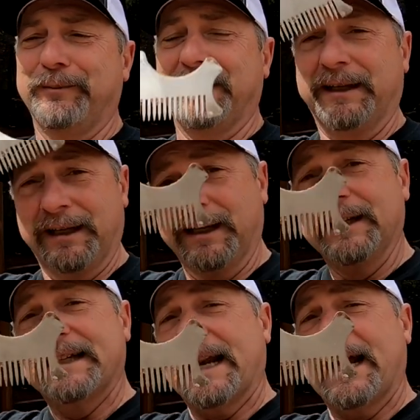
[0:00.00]
But
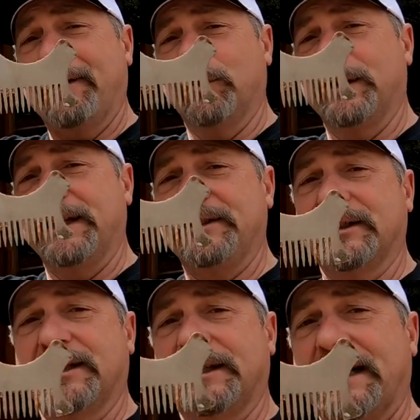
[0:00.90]
you got to have one of these to
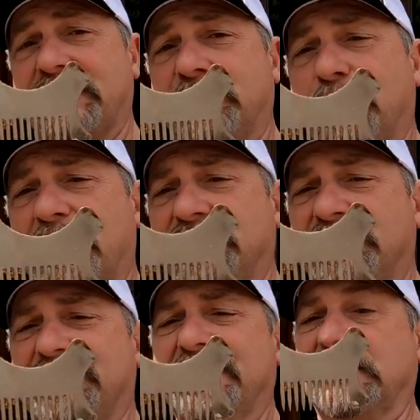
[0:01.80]
clean out your
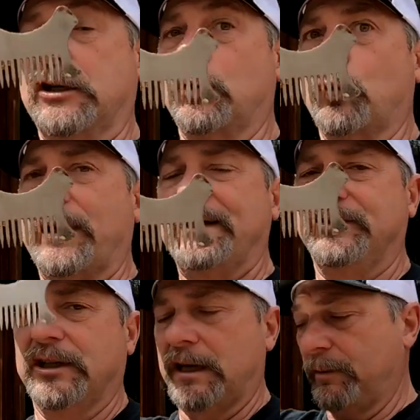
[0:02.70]
brushes. Does a great
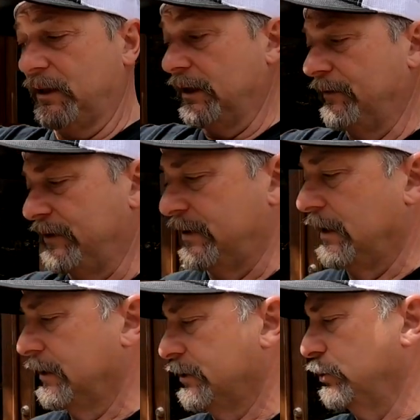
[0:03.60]
job. Love this
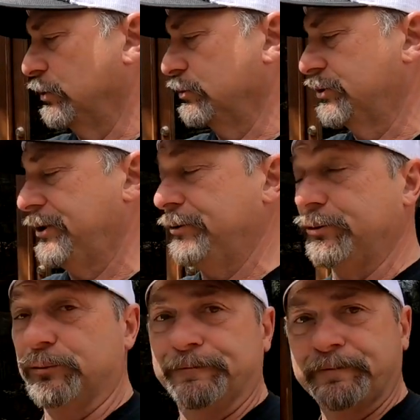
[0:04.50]
cool little
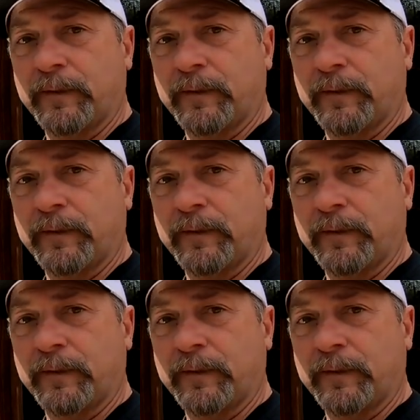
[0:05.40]
tool.